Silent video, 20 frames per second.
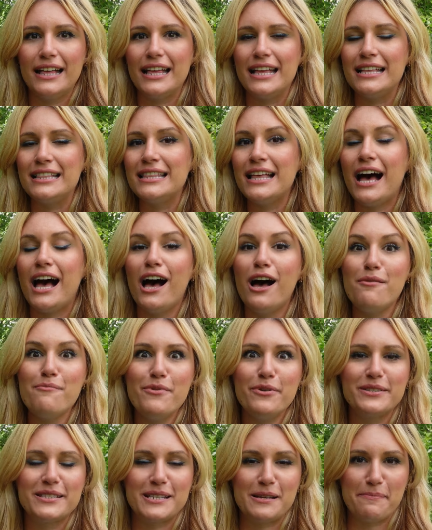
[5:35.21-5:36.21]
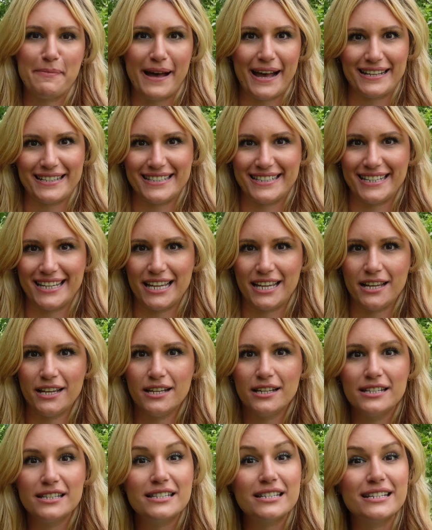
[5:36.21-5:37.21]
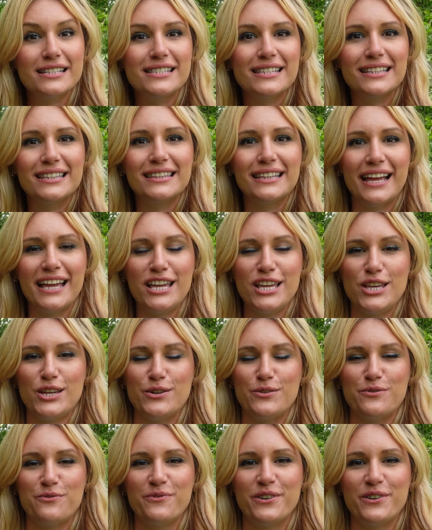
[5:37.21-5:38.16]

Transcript: in the utmost capacity to delight you